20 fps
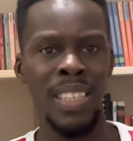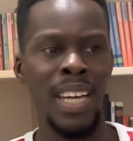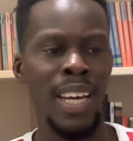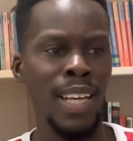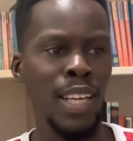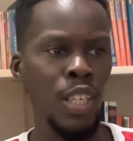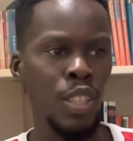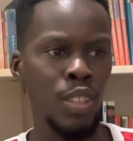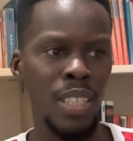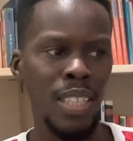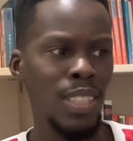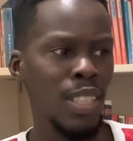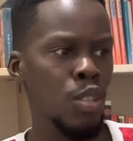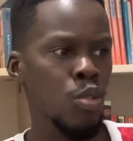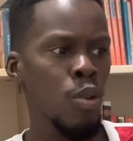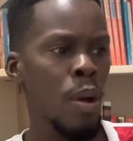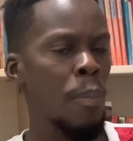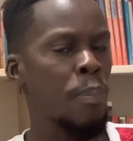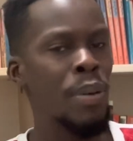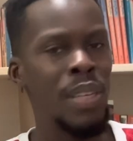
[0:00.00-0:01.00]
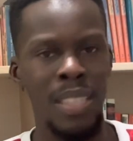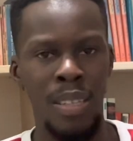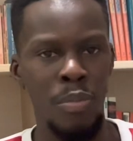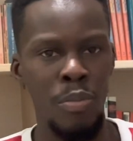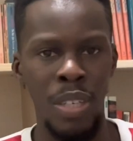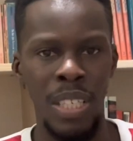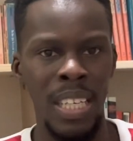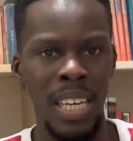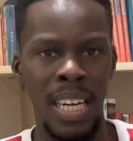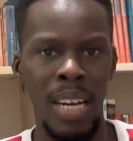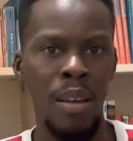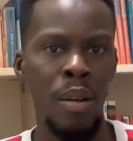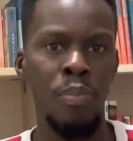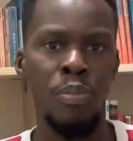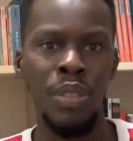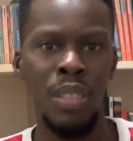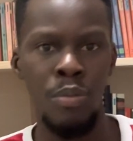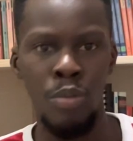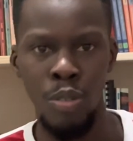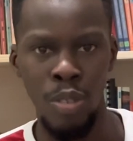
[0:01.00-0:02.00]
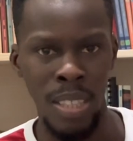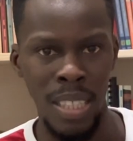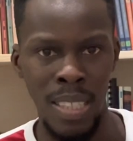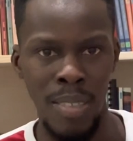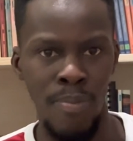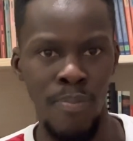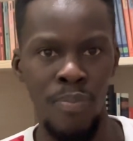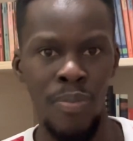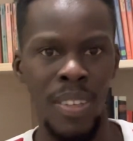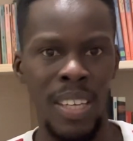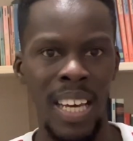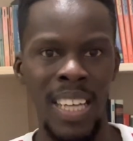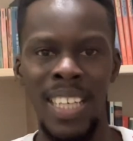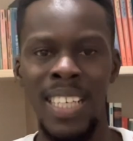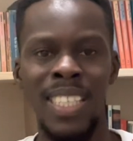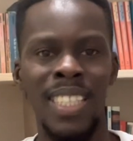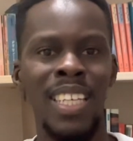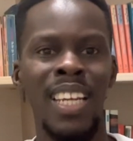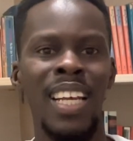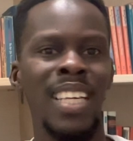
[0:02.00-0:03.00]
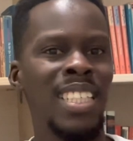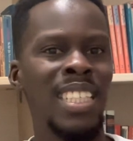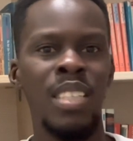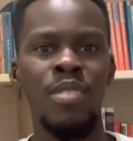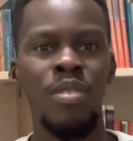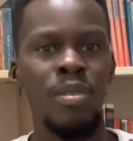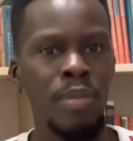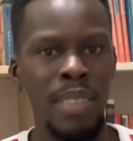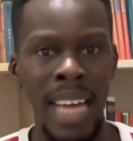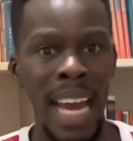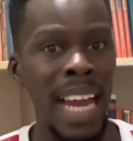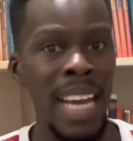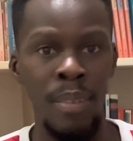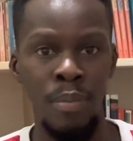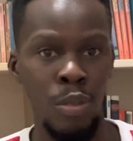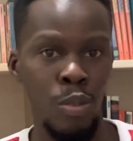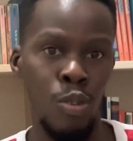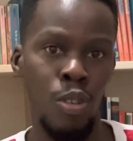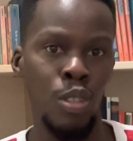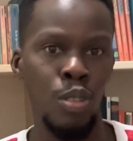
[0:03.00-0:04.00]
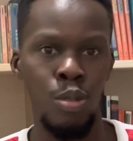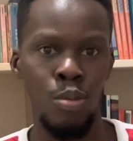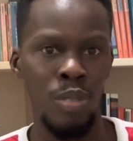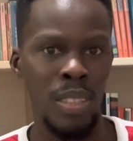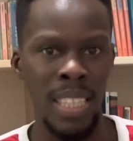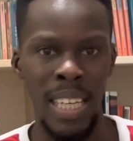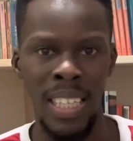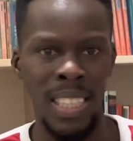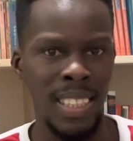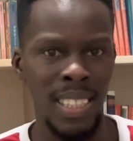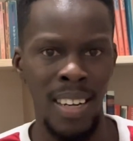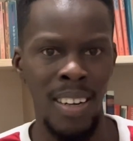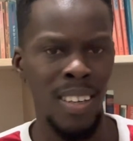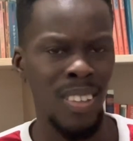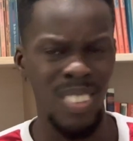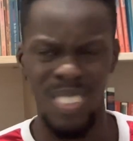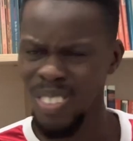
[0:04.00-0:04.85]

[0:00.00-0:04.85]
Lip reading: You can't just go and pick somebody and kind of put him in your team and then say, let's give him time because it will turn it around.